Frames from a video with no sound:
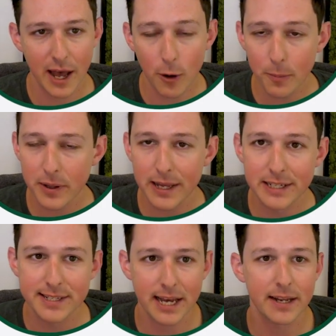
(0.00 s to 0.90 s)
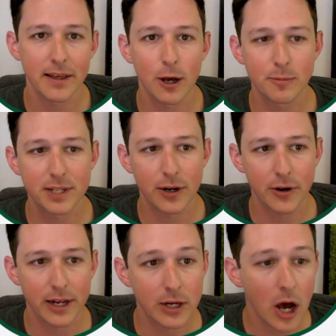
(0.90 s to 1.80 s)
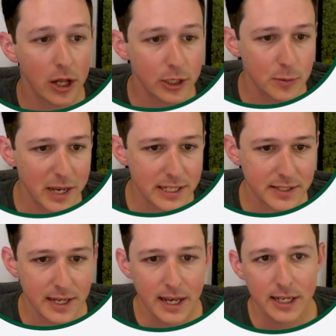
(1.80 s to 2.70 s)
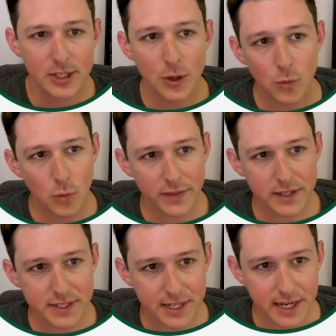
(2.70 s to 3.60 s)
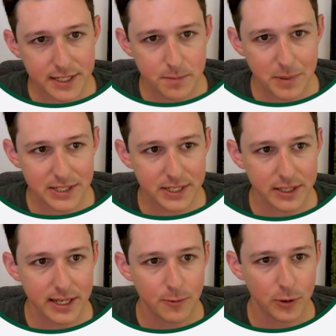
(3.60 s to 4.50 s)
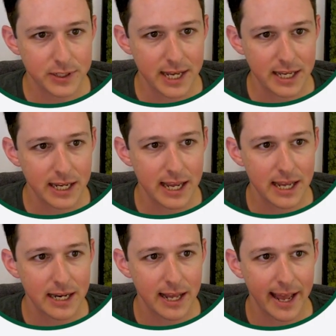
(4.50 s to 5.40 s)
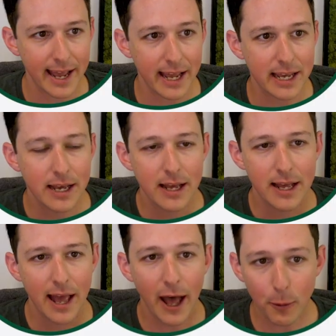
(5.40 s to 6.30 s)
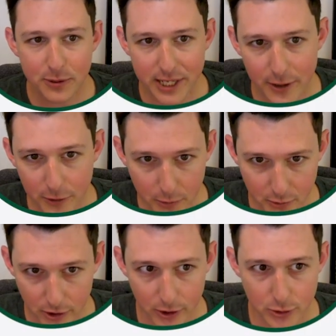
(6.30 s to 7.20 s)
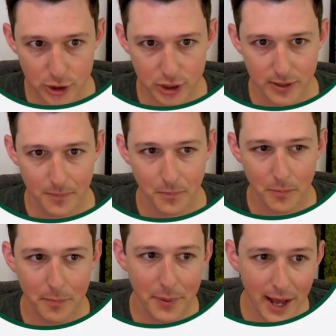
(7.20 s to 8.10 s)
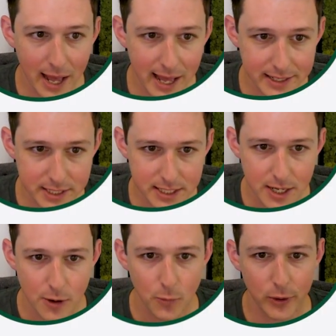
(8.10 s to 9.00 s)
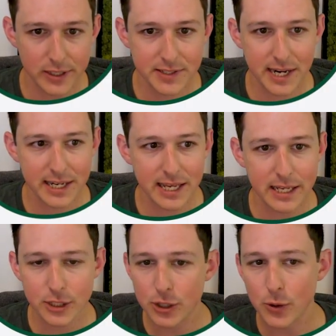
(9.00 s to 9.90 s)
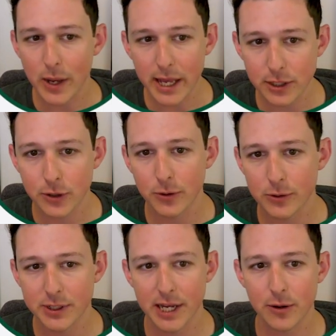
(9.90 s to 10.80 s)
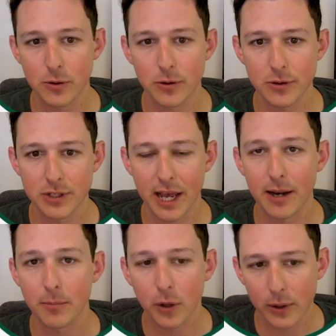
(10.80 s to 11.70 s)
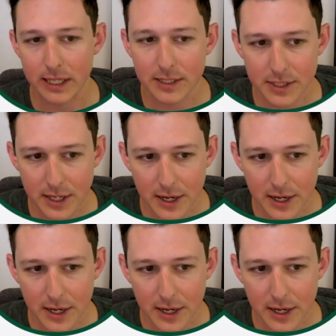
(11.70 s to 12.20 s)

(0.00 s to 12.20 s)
help inside of the help center and knowledge base. So what this does, basically, we're taking in a help center approach, but we're extending it to internal stakeholders and employees.